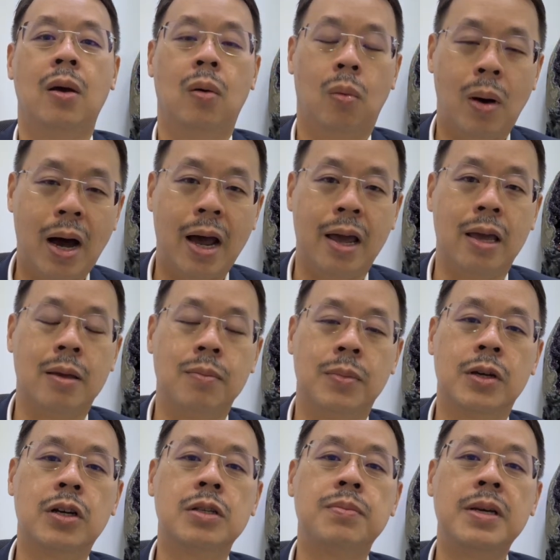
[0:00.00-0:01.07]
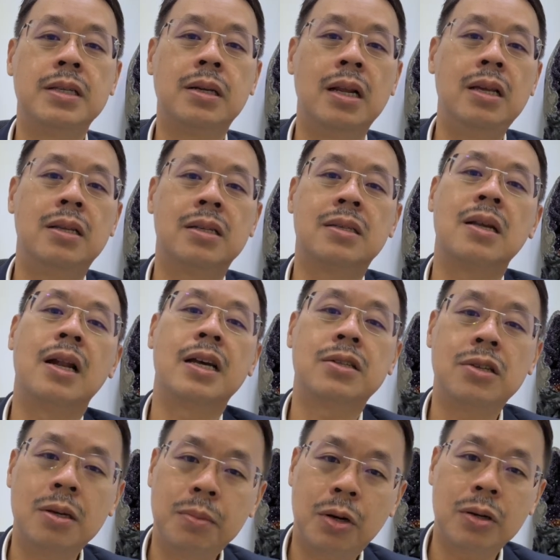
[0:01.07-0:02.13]
Why? Because basically the
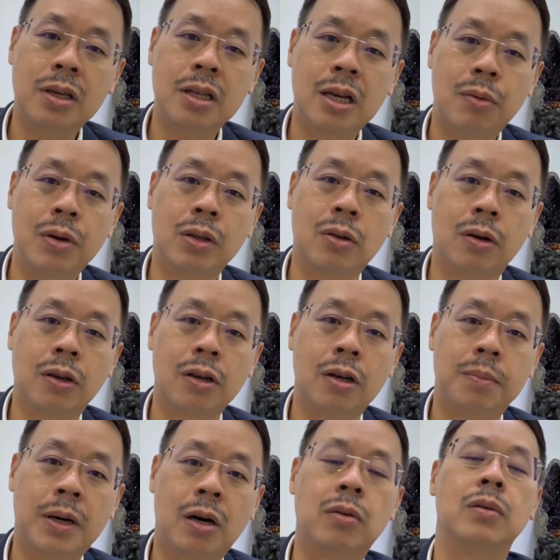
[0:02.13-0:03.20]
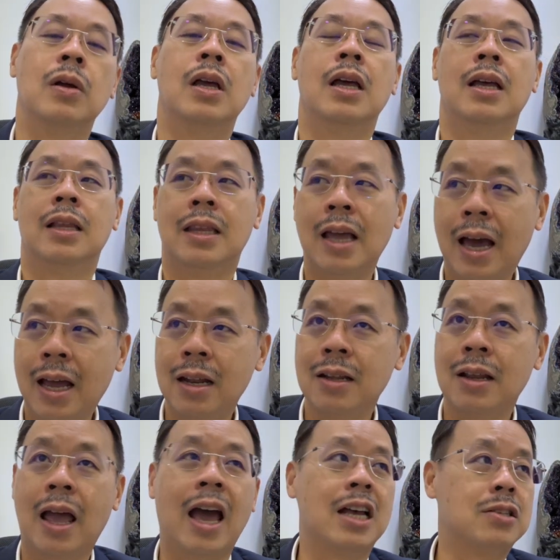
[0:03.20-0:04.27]
celestial body that we're talking about
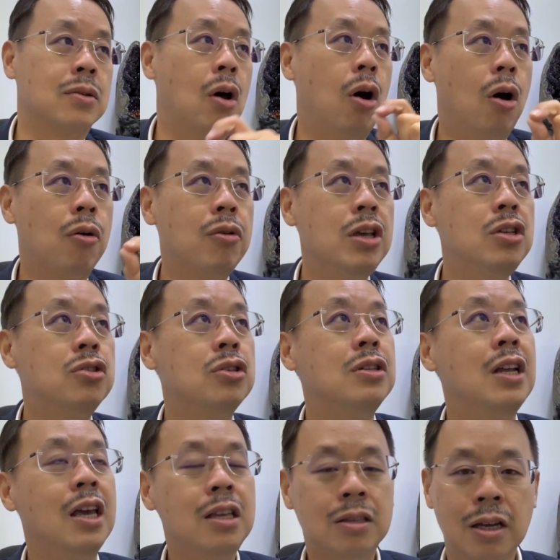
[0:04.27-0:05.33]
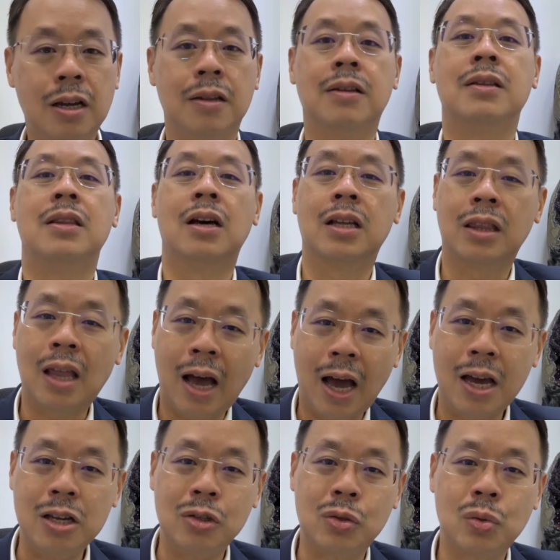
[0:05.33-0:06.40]
that has originated the Tai
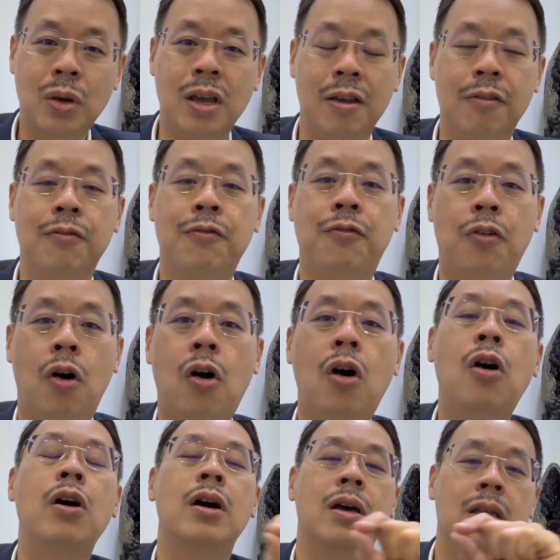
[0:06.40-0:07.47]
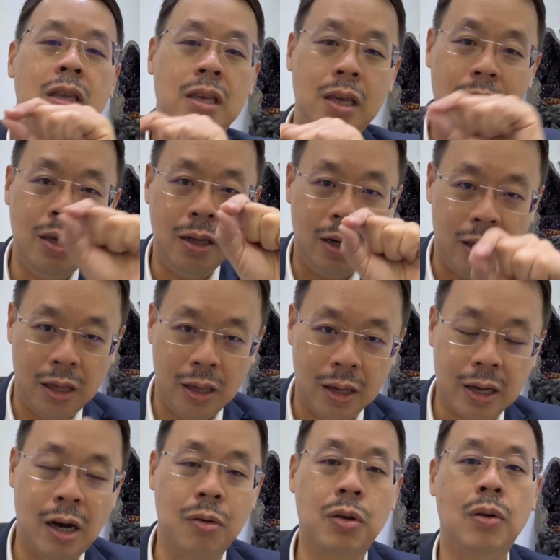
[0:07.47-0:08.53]
Sui for Yi
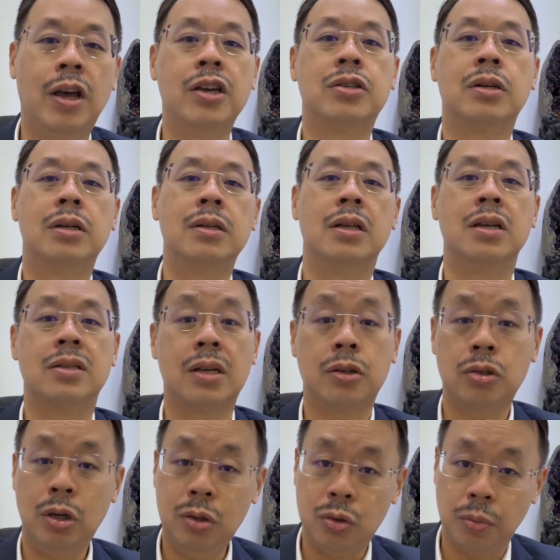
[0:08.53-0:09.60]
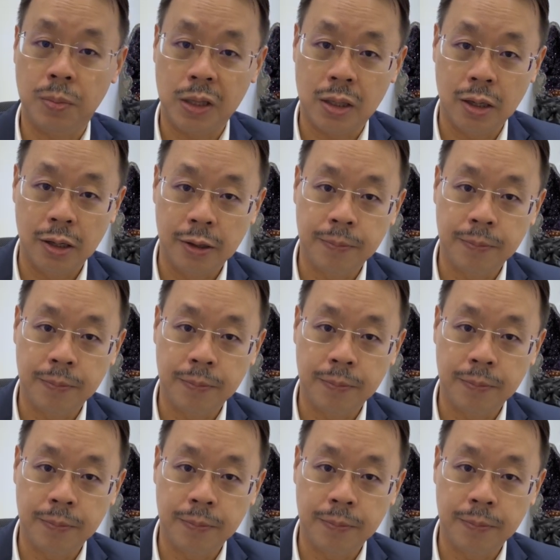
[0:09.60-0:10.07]
calculation is actually Jupiter.